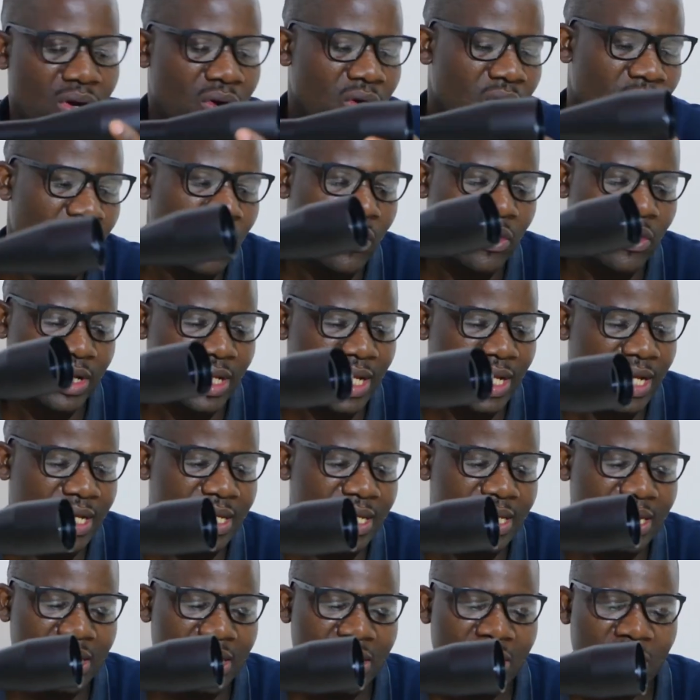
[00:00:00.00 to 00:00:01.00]
or
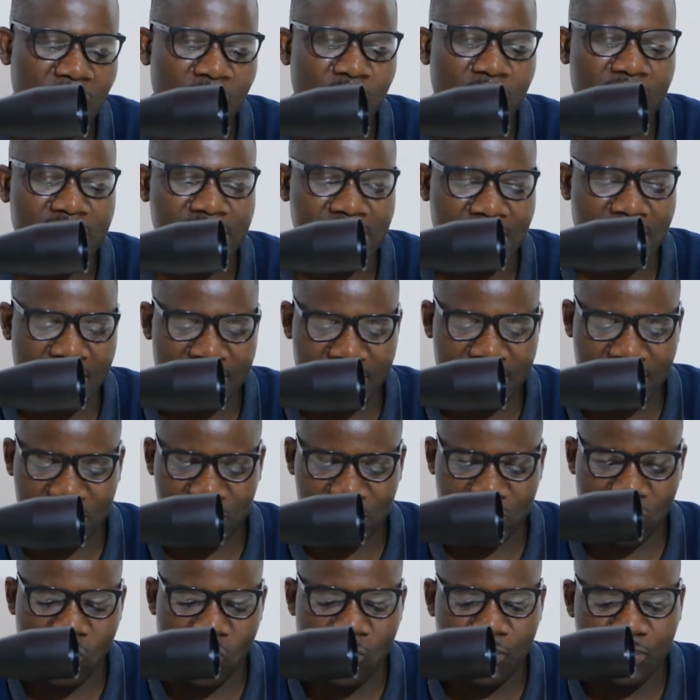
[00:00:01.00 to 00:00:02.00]
any WestHunter
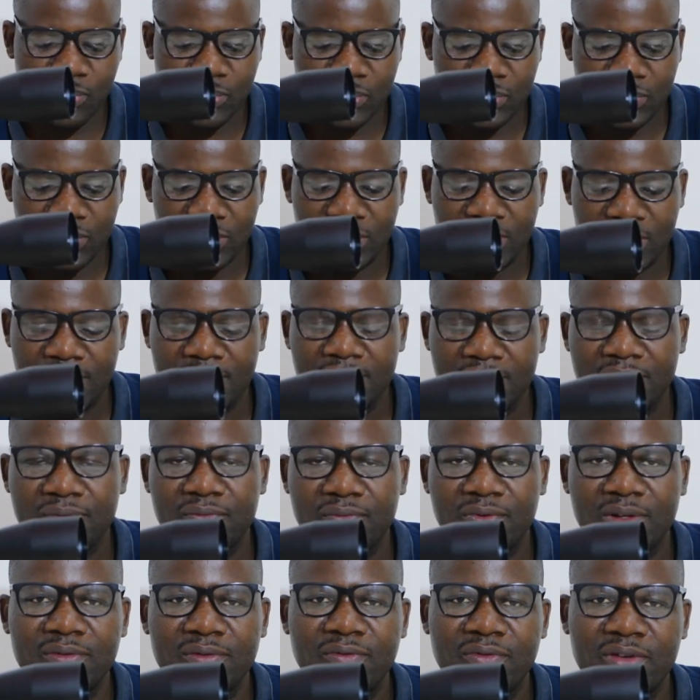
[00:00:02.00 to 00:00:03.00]
scope,
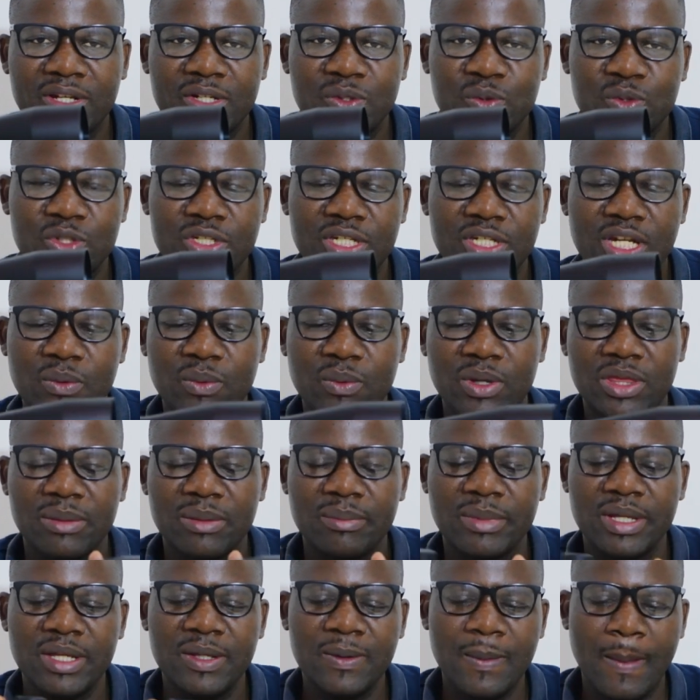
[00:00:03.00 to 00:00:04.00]
feel free to share with
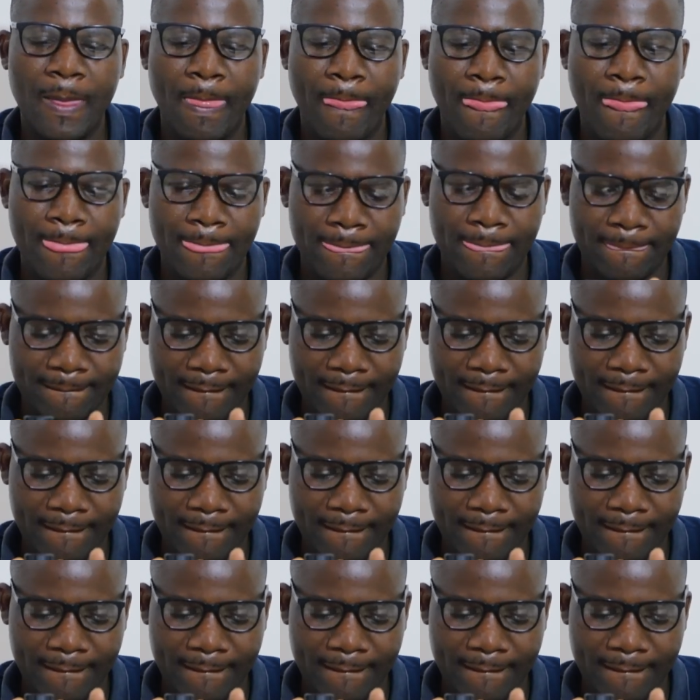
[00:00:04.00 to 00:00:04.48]
me.